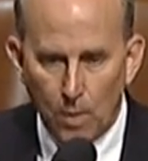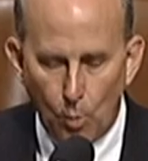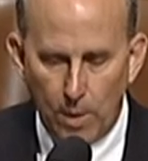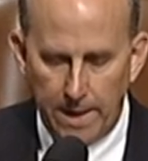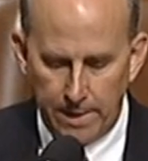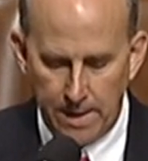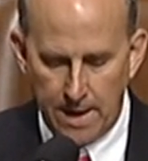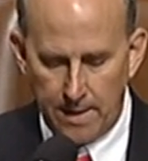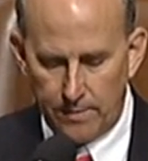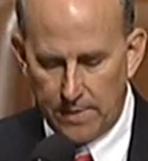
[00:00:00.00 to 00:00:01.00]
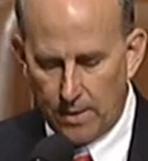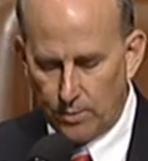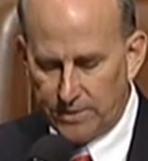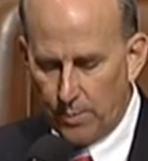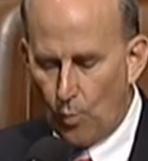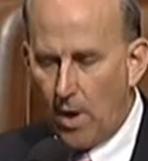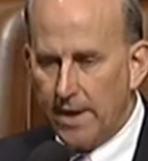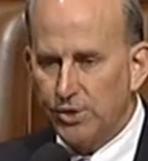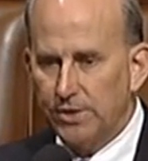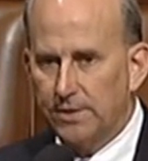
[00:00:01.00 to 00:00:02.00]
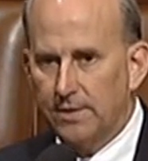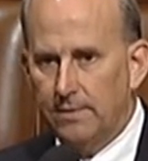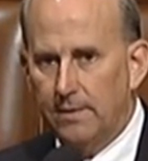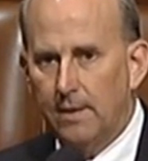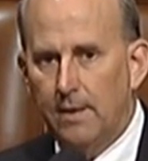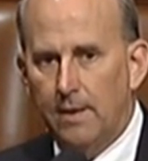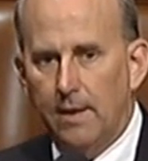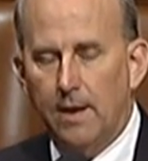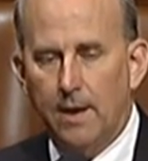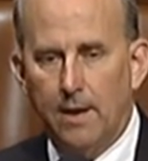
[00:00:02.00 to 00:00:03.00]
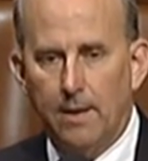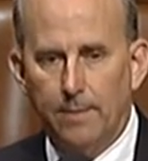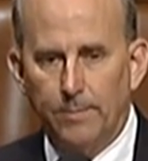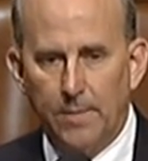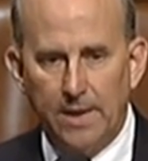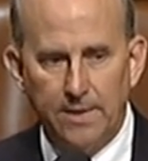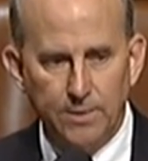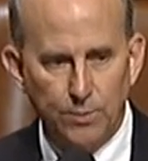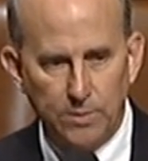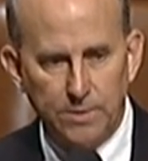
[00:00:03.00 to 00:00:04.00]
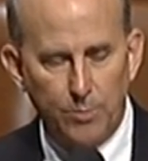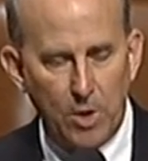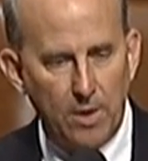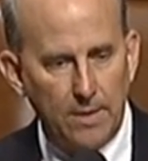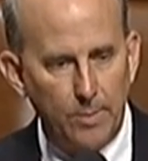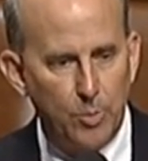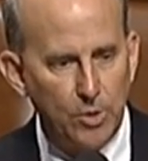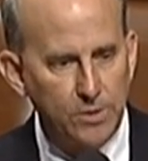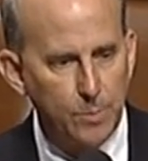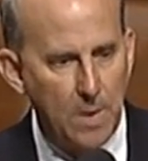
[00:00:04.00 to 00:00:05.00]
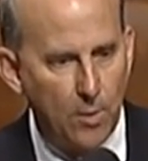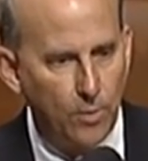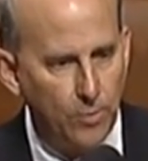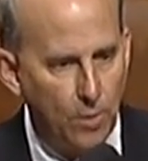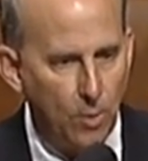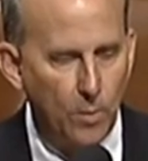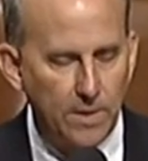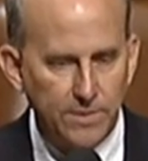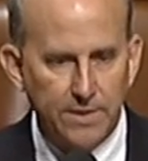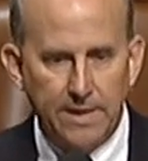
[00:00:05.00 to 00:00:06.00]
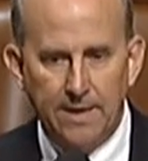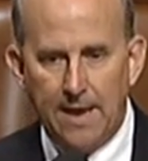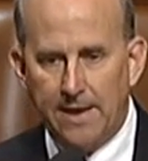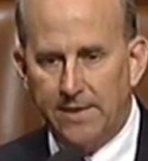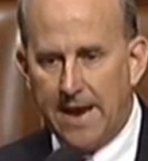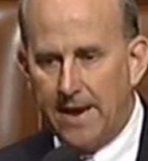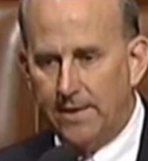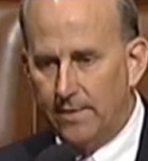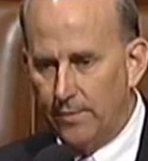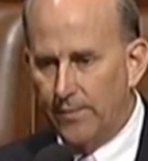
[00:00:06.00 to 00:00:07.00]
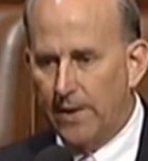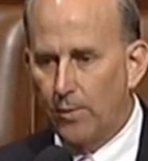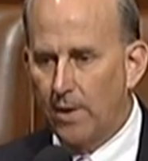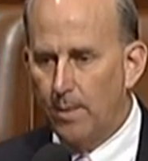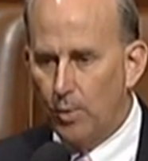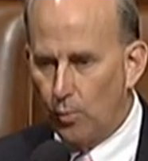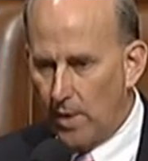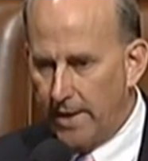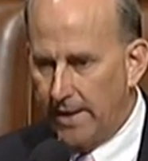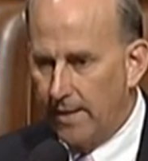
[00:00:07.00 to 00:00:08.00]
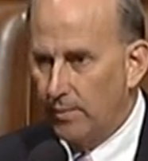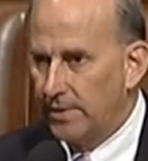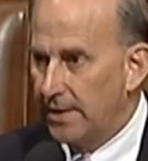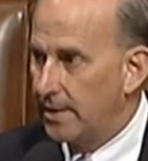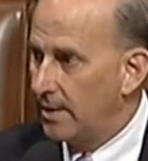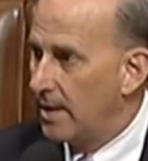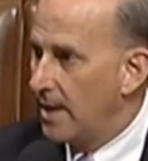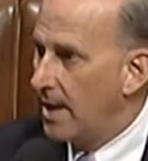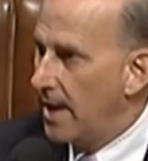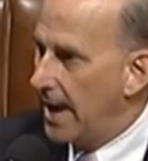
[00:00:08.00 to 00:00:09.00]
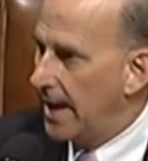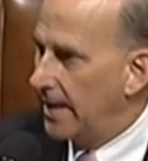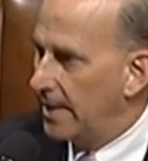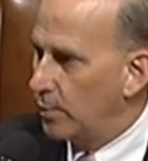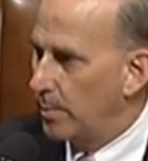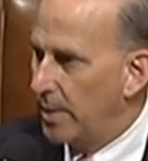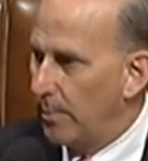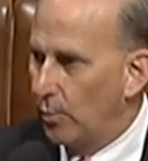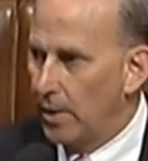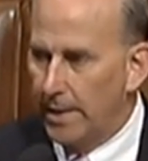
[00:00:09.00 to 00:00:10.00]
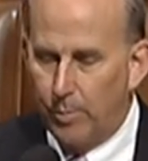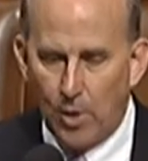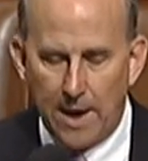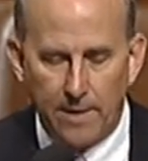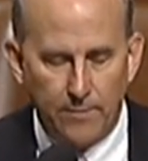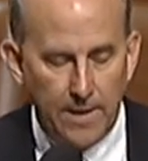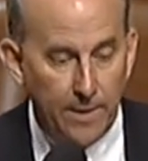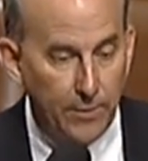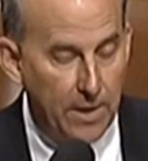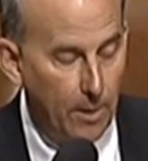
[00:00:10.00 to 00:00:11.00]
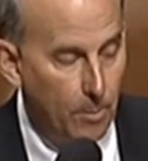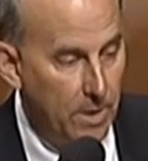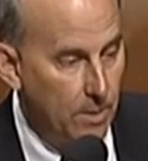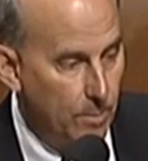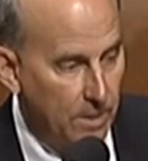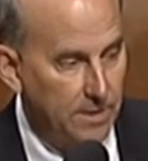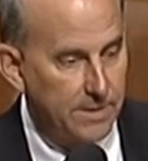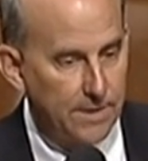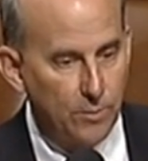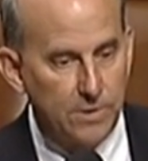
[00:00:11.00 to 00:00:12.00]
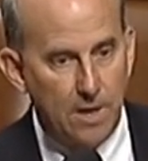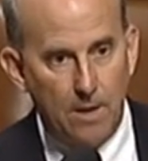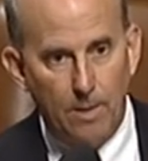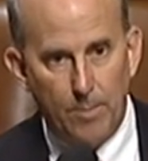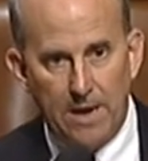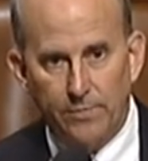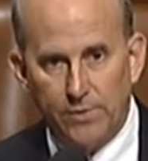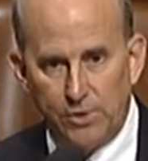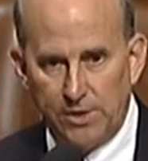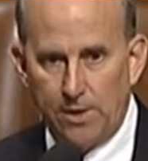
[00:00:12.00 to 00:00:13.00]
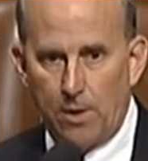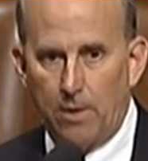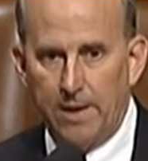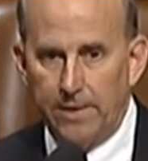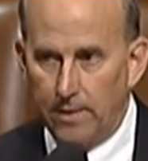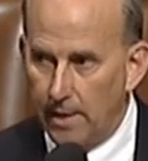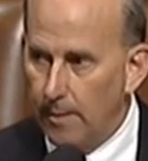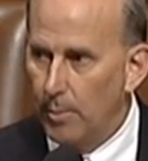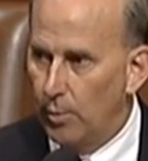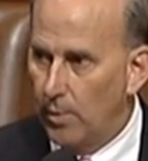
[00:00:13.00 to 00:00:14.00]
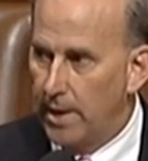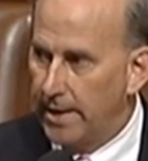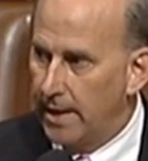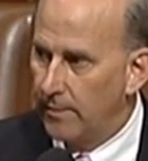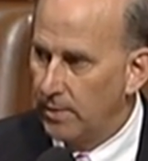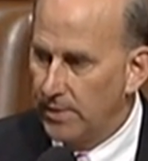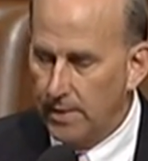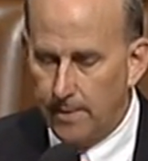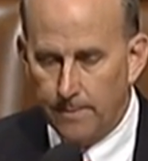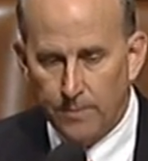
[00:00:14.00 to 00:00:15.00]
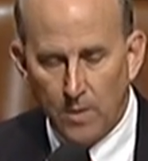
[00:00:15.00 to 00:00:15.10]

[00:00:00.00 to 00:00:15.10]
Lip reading: when those in Washington, and this was apparently pushed by Woodrow Wilson, he liked the idea of the federal government running everything. And he would have been really proud of the health care bill because it was all about the GRE, the government running everything.